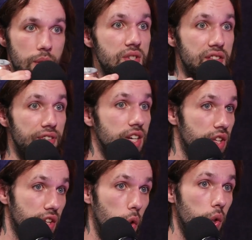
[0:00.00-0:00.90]
It was the fights
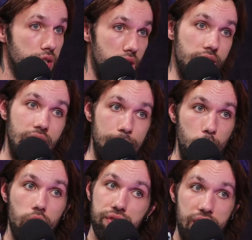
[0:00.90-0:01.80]
on the cul-de-sac that got
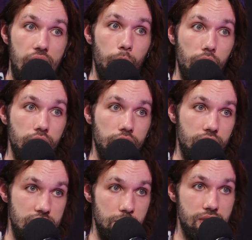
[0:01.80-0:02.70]
me ready for that one.
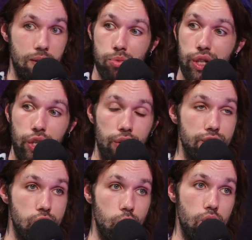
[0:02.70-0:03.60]
Because it was like bring your
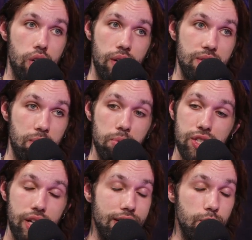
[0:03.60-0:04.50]
own sword, and I was like,
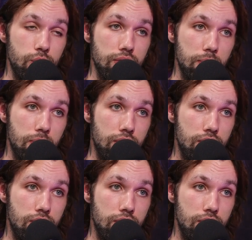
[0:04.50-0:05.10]
bitch, I got 2 of them.